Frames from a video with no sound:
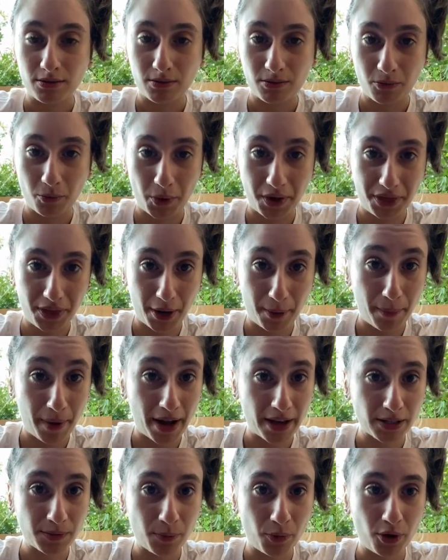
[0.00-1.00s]
with their
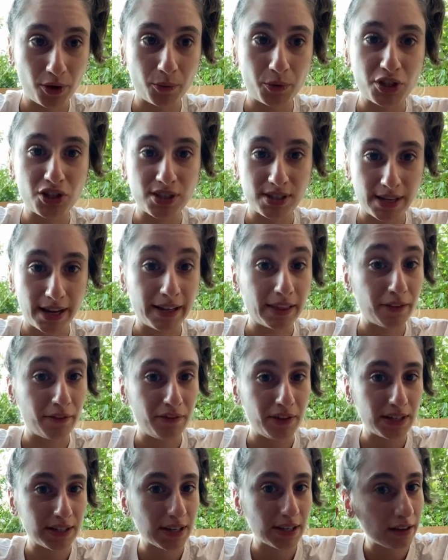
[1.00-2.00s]
passport, which is like the
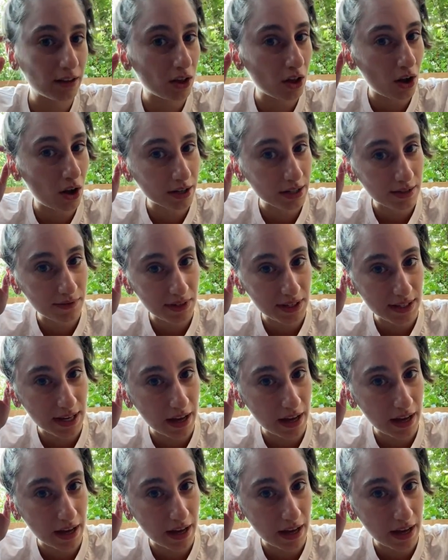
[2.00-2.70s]
visa, the longest visa.